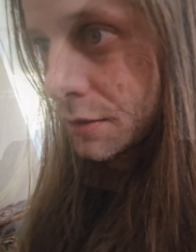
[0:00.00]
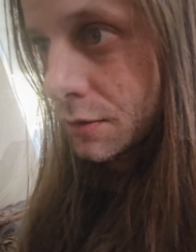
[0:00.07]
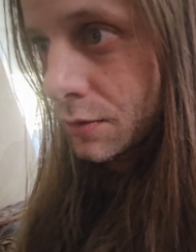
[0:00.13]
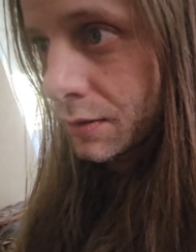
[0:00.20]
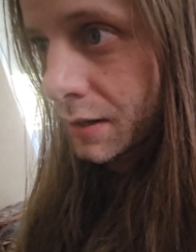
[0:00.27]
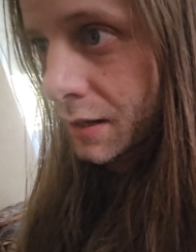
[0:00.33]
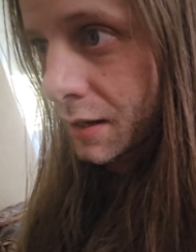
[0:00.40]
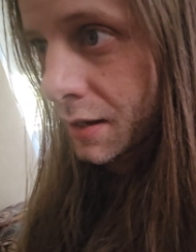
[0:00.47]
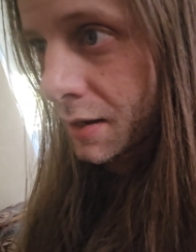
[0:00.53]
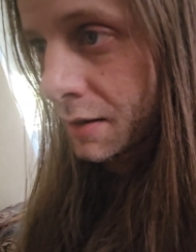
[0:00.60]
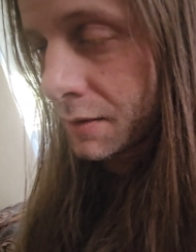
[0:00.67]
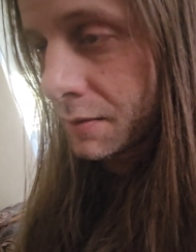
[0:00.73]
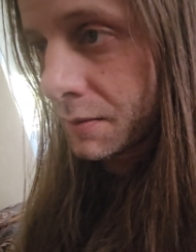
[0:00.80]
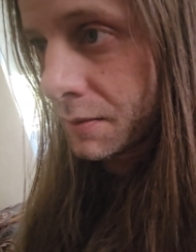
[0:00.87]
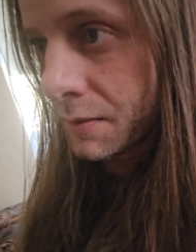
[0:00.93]
You
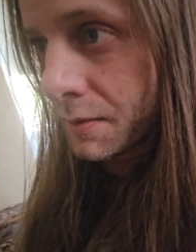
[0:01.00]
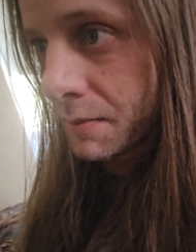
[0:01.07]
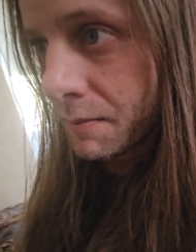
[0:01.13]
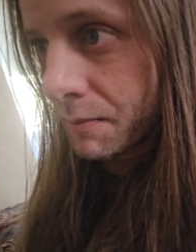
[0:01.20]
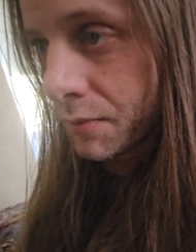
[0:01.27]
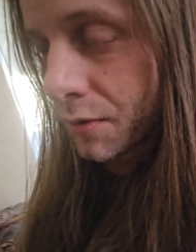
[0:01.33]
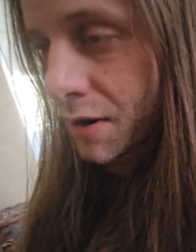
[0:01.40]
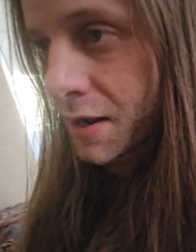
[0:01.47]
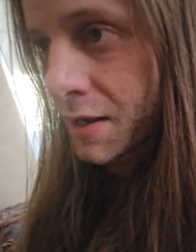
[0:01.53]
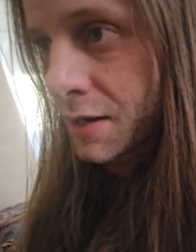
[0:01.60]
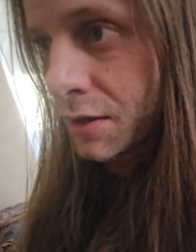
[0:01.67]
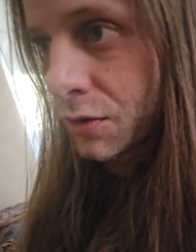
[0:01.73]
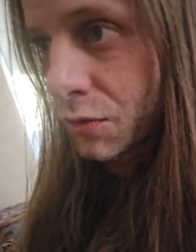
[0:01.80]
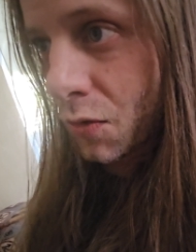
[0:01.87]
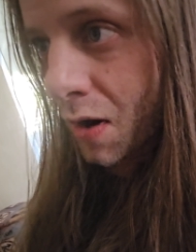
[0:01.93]
can
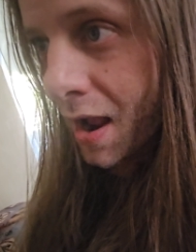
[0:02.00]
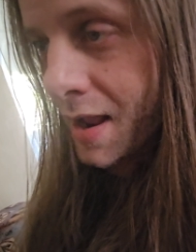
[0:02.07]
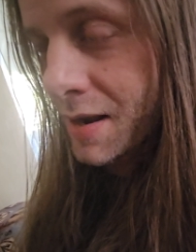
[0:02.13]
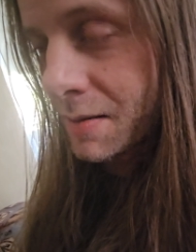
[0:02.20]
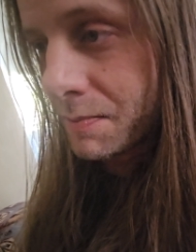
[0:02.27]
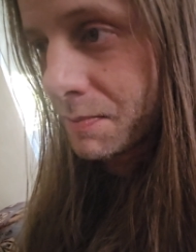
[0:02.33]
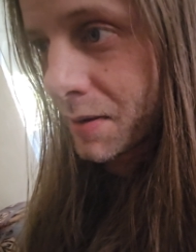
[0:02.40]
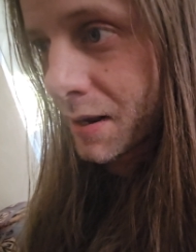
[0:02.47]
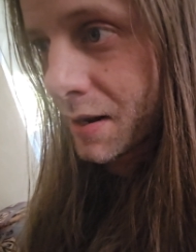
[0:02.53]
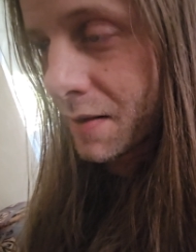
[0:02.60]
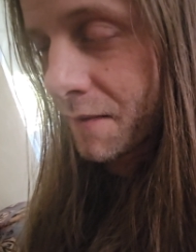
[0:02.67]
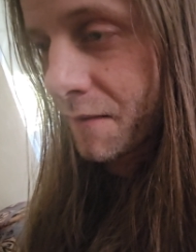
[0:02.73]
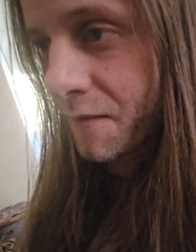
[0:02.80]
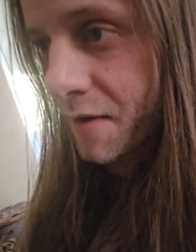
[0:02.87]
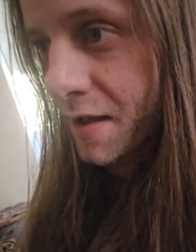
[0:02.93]
bring great
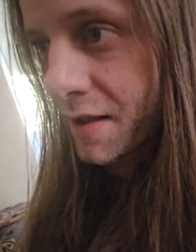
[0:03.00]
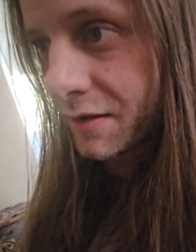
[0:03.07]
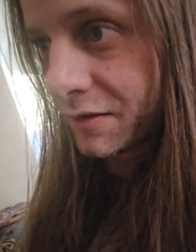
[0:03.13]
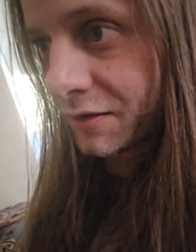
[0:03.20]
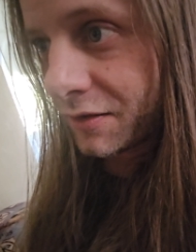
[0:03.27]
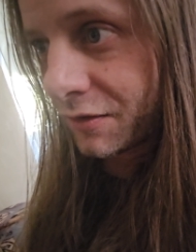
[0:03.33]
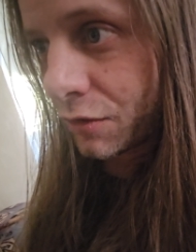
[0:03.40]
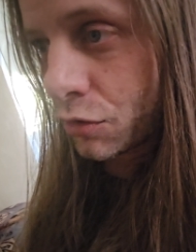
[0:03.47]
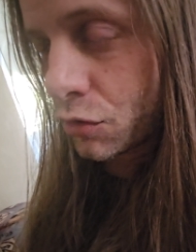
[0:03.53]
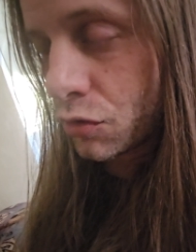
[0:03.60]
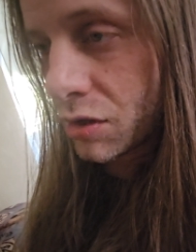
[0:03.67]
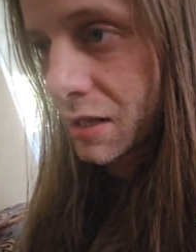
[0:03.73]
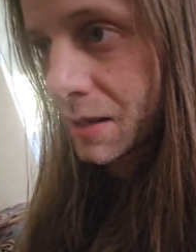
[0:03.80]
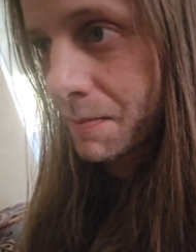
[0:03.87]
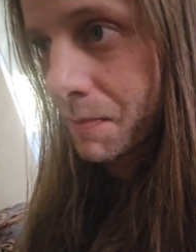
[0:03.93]
benefits to
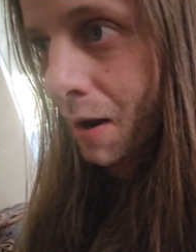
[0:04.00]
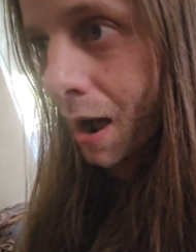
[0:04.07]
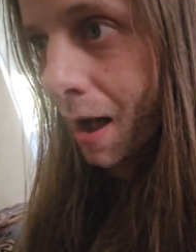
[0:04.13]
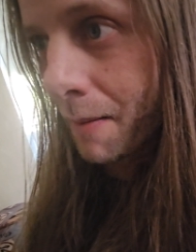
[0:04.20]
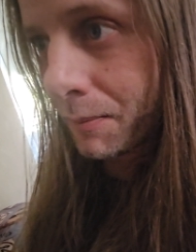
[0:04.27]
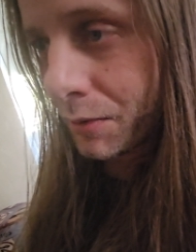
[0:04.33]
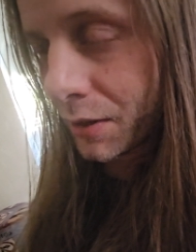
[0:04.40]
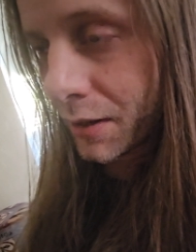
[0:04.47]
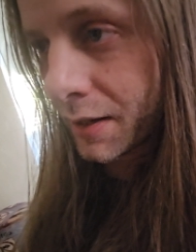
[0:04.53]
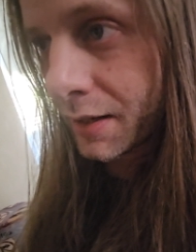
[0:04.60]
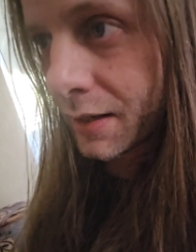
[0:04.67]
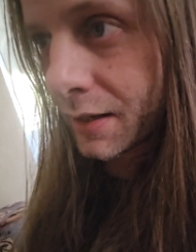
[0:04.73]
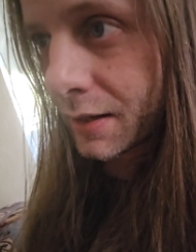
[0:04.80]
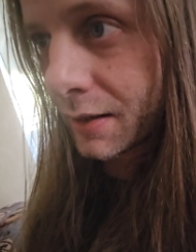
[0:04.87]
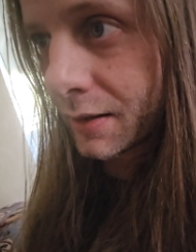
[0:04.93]
the
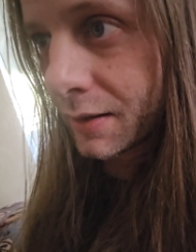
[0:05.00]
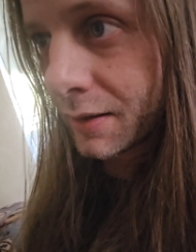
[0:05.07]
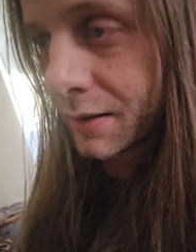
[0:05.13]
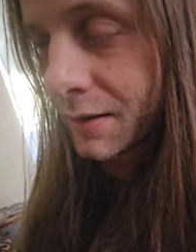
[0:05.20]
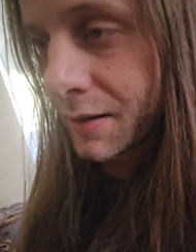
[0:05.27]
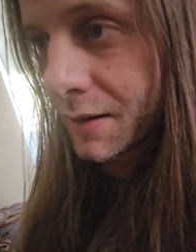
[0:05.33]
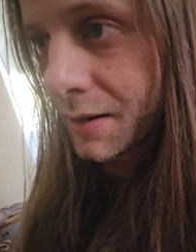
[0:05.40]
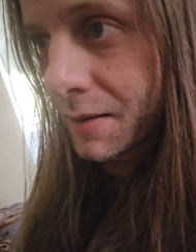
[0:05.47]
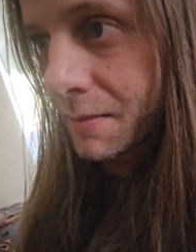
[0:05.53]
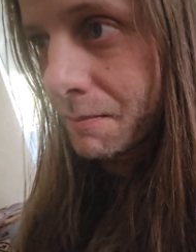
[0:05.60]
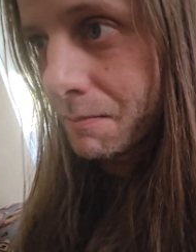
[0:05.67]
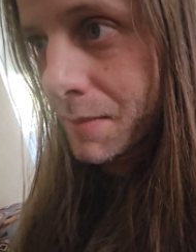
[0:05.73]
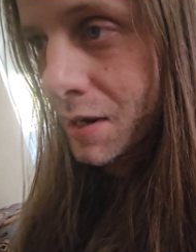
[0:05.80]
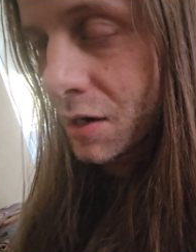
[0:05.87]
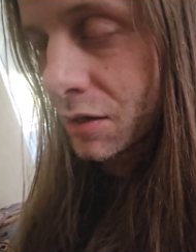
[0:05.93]
public
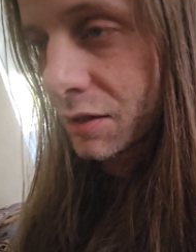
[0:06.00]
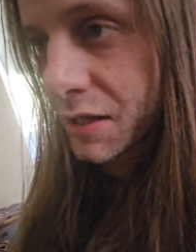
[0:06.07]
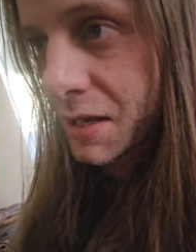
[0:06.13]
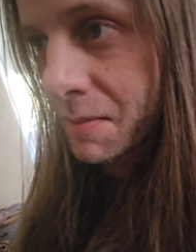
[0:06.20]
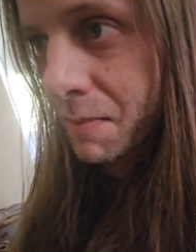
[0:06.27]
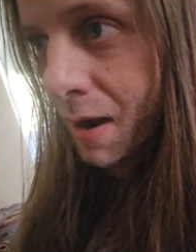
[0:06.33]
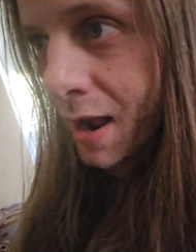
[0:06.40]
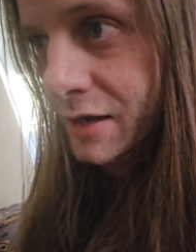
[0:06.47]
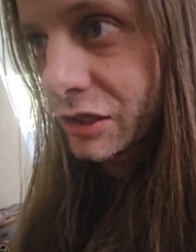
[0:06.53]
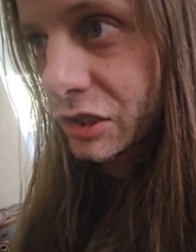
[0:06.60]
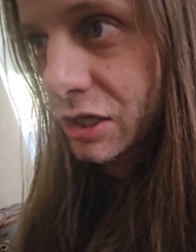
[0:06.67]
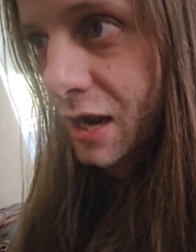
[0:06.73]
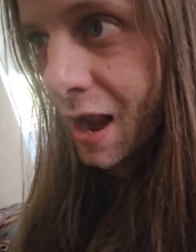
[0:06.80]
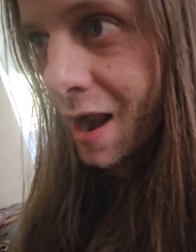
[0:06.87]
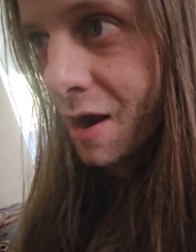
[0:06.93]
merely by
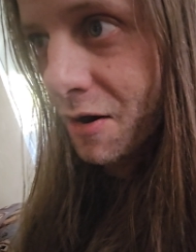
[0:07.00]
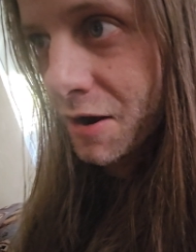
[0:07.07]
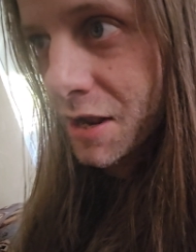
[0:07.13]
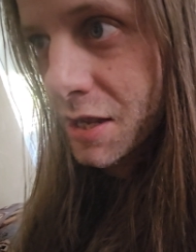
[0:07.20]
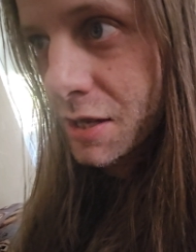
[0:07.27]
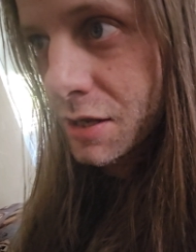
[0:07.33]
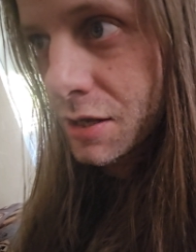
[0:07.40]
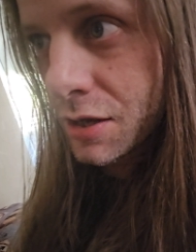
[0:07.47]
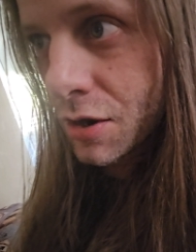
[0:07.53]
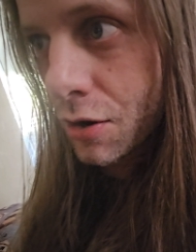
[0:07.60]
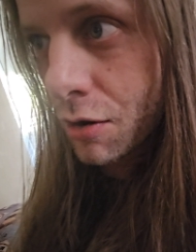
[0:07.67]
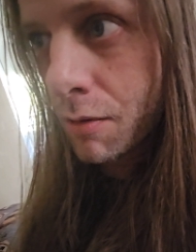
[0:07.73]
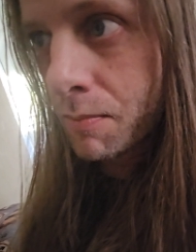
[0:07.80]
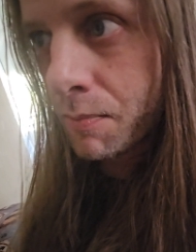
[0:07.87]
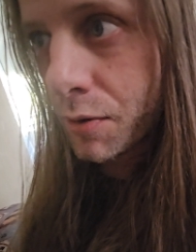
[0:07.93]
sharing
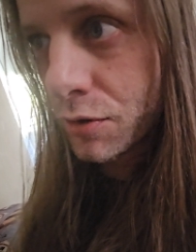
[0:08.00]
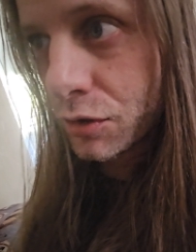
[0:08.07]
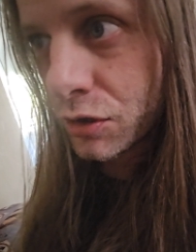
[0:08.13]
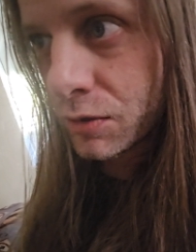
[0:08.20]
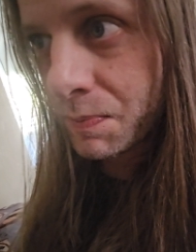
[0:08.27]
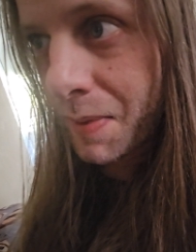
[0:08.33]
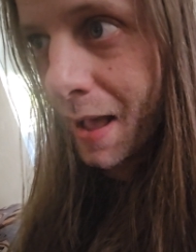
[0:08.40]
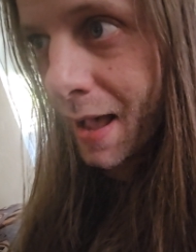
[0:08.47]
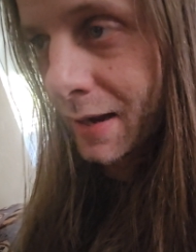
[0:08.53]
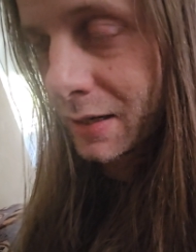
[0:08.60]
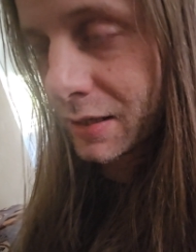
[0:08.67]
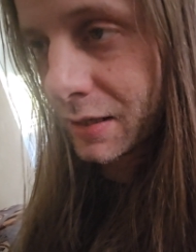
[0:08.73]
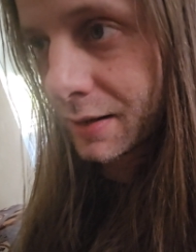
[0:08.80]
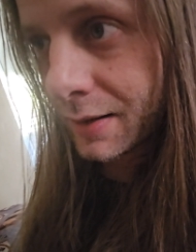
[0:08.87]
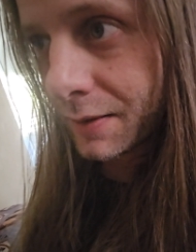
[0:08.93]
your
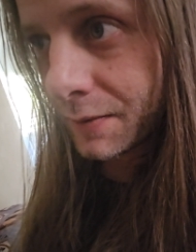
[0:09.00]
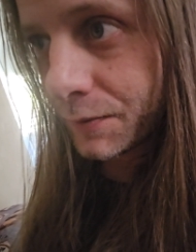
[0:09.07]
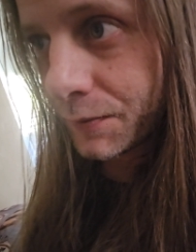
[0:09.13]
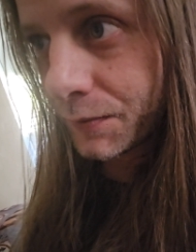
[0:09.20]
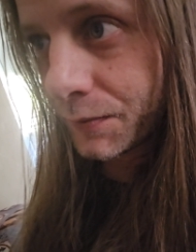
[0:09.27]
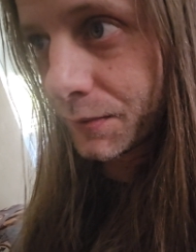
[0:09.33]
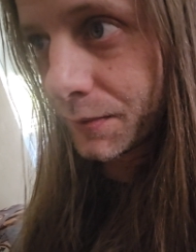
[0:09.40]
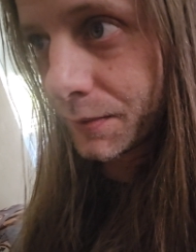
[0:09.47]
perspective.